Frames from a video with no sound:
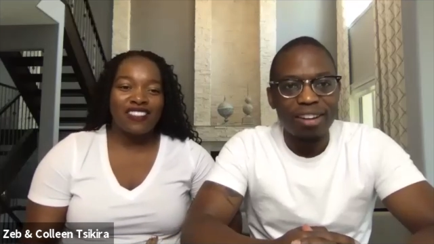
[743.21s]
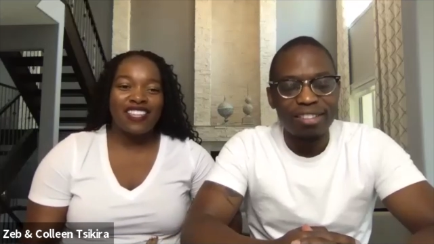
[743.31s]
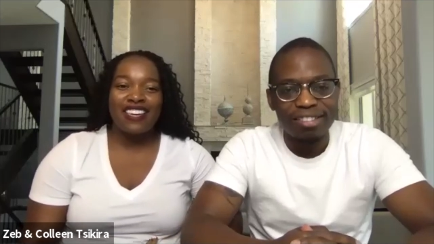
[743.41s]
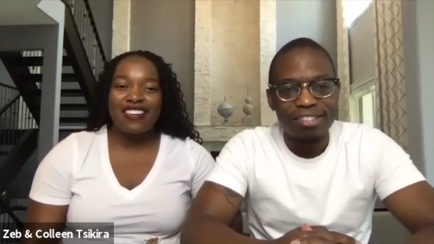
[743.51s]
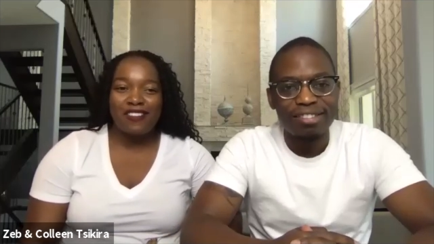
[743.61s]

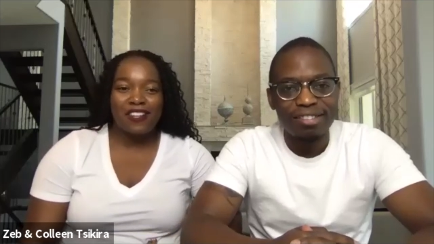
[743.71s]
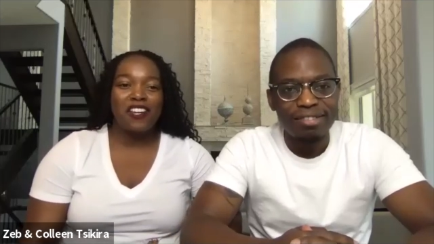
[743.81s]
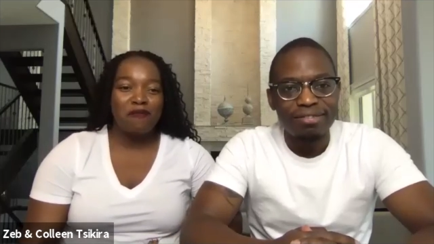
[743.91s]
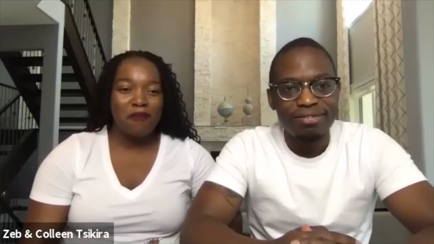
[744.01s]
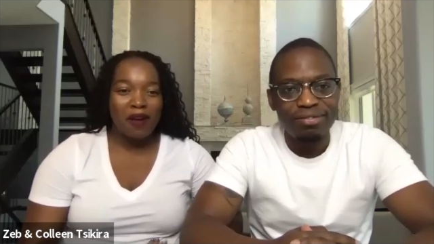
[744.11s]
Speaker 1: They could
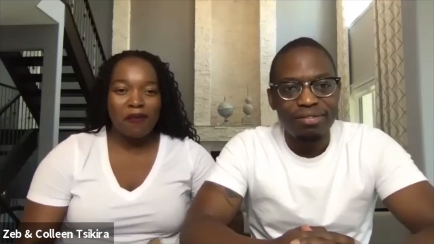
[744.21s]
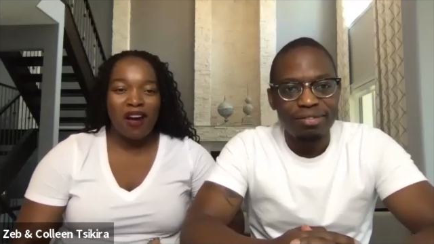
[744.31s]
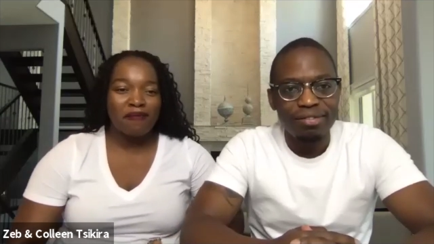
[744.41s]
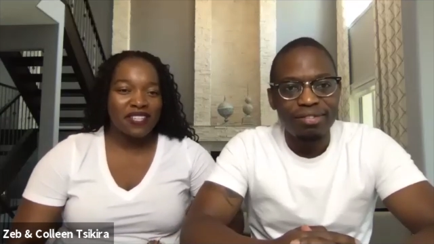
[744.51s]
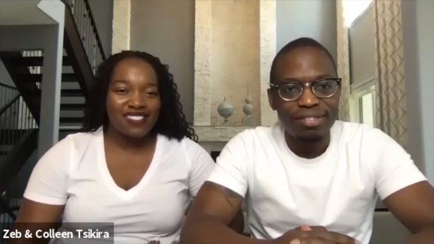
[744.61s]
buy
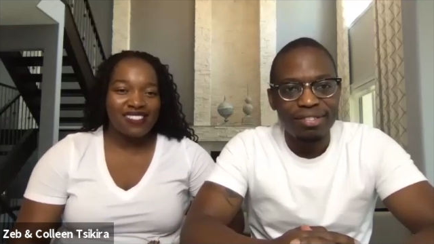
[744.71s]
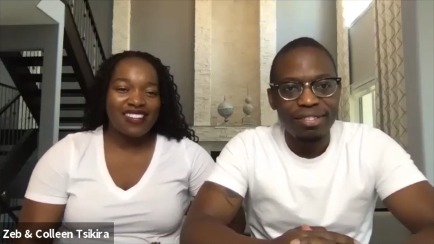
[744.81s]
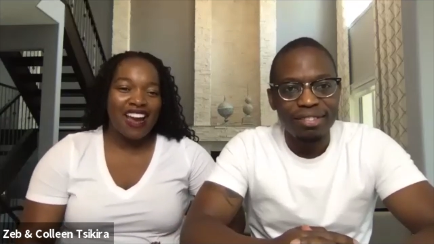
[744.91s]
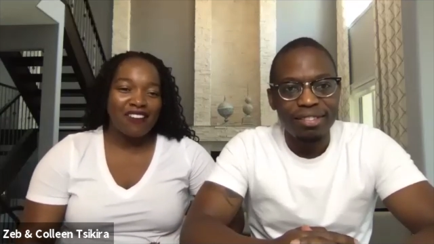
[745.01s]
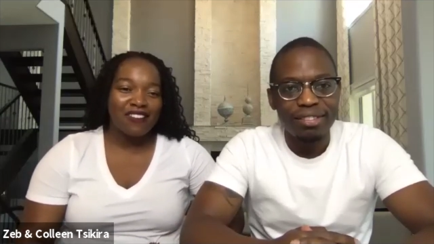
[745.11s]
properties in
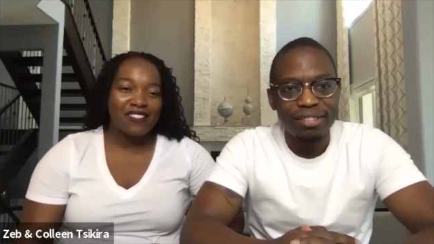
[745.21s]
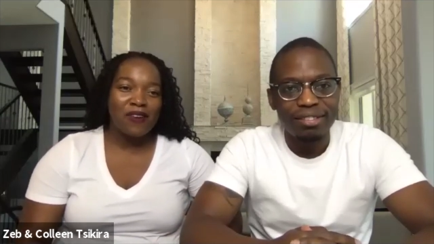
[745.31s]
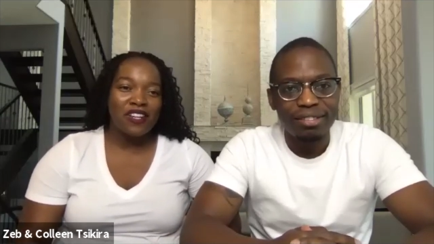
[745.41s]
Arizona.